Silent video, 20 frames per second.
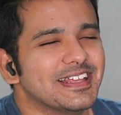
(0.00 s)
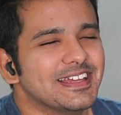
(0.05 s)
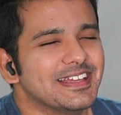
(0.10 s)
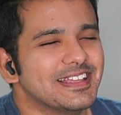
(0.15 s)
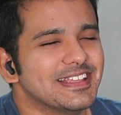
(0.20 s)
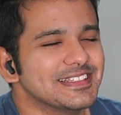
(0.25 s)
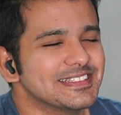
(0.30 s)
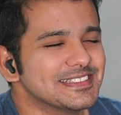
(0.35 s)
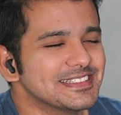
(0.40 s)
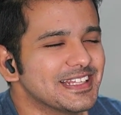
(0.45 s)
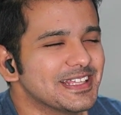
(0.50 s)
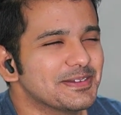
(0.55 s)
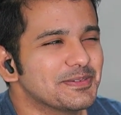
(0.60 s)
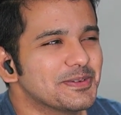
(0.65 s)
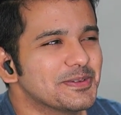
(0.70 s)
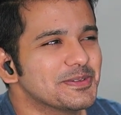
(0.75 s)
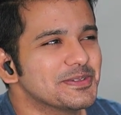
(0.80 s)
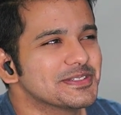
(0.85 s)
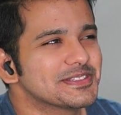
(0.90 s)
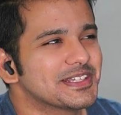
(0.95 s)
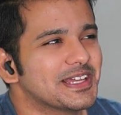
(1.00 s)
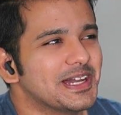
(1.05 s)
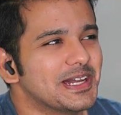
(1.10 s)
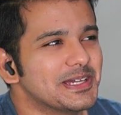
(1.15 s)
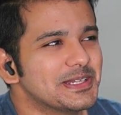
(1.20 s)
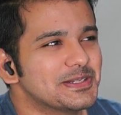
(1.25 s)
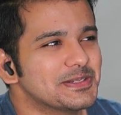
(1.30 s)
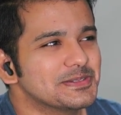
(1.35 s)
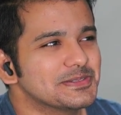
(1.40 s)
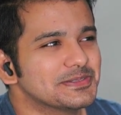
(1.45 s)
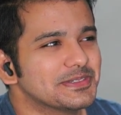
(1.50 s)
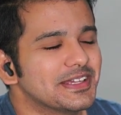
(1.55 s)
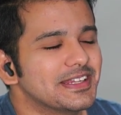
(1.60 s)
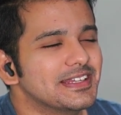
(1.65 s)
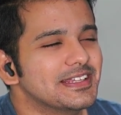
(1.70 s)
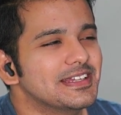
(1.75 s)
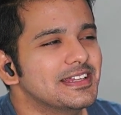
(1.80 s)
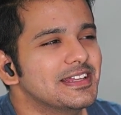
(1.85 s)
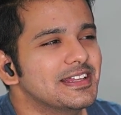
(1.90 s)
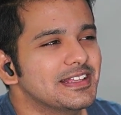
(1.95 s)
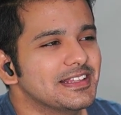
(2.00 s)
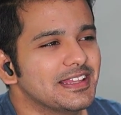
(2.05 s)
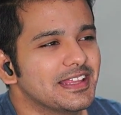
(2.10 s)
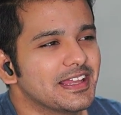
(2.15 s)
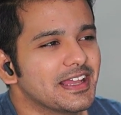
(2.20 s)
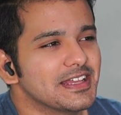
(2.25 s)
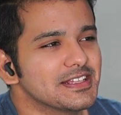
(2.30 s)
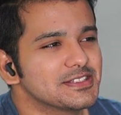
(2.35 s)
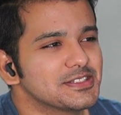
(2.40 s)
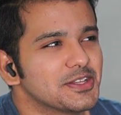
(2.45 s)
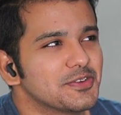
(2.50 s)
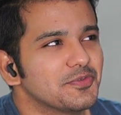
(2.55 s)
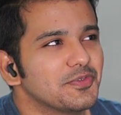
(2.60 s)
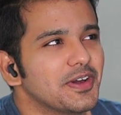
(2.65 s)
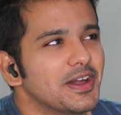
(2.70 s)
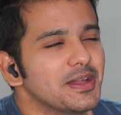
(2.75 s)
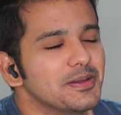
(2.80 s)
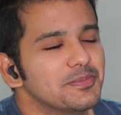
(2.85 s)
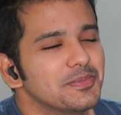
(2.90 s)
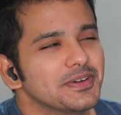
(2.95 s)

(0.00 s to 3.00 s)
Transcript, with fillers: Like, it's like one of those cartoons, right? Like, I survive,